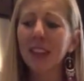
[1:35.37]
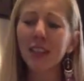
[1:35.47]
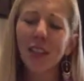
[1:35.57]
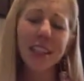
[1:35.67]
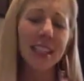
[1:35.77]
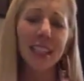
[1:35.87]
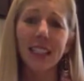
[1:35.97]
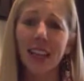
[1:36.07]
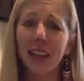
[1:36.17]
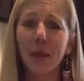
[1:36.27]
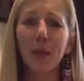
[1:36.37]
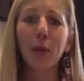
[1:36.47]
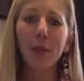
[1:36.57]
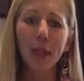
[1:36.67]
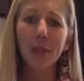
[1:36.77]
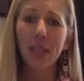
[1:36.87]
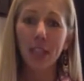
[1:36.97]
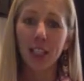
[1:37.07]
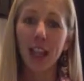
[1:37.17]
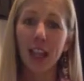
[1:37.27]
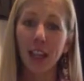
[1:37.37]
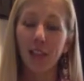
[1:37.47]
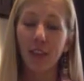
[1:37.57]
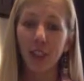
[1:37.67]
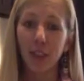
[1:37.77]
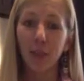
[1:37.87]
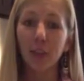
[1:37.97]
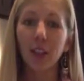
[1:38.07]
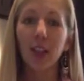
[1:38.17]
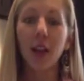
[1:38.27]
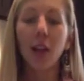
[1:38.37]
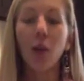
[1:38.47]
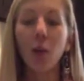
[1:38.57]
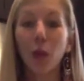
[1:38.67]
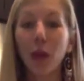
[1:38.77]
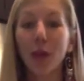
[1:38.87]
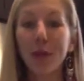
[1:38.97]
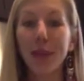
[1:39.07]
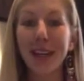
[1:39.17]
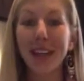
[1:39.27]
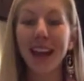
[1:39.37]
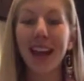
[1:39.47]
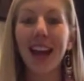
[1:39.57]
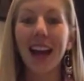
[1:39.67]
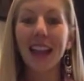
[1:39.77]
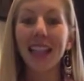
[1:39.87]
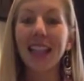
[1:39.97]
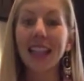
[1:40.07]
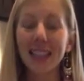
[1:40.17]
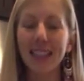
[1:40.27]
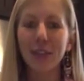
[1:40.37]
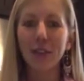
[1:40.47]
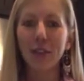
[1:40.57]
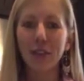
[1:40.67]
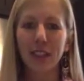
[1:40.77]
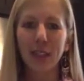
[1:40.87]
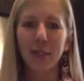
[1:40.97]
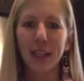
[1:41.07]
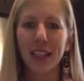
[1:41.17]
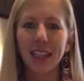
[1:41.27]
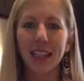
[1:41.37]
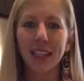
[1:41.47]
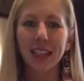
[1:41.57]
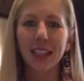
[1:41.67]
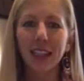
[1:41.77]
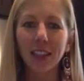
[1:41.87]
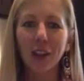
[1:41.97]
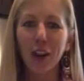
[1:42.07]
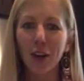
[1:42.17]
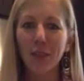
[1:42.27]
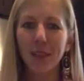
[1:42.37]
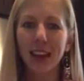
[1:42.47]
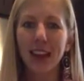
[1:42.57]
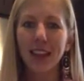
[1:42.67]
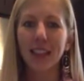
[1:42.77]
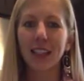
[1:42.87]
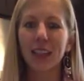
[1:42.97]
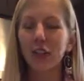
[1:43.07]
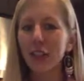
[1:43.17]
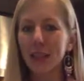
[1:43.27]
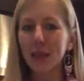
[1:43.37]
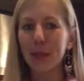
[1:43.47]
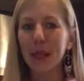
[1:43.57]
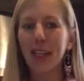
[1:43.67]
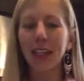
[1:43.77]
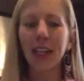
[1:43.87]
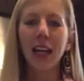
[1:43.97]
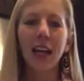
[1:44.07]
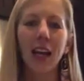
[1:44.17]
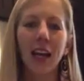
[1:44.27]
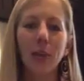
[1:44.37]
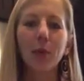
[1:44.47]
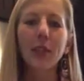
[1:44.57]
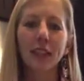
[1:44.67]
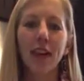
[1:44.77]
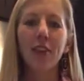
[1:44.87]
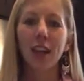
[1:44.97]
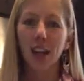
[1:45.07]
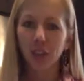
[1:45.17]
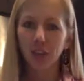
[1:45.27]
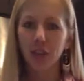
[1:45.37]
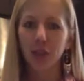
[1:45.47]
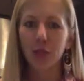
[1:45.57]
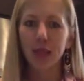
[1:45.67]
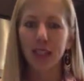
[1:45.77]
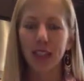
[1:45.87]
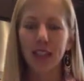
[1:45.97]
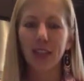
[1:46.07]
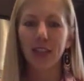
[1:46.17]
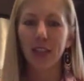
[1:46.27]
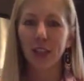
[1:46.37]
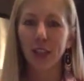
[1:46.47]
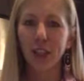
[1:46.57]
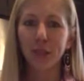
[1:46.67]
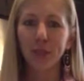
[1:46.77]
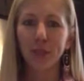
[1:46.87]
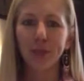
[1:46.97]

Suffice it to say that pretty much any vegetable will be tasty roasted because it gets a little caramelized and crispy and brings out the natural sweetness of the vegetable.